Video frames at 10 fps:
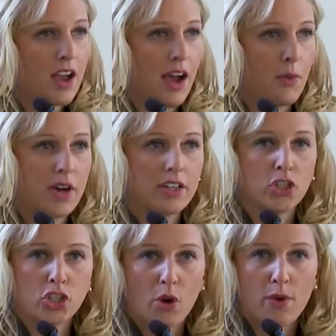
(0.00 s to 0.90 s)
I want a
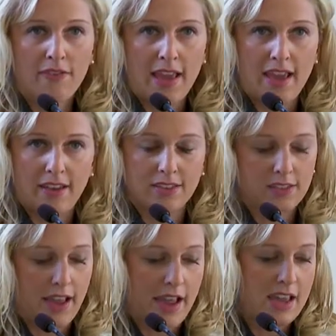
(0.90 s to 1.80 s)
show of hands,
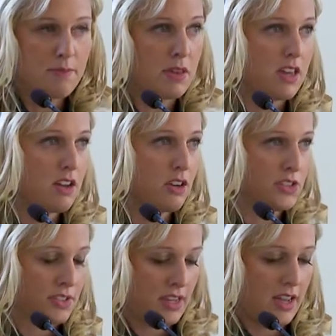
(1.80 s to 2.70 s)
A, B, or
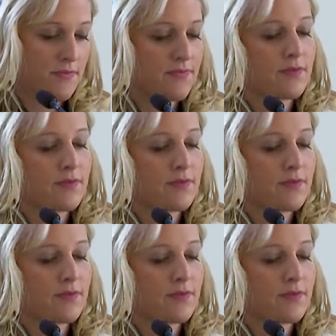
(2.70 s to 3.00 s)
C.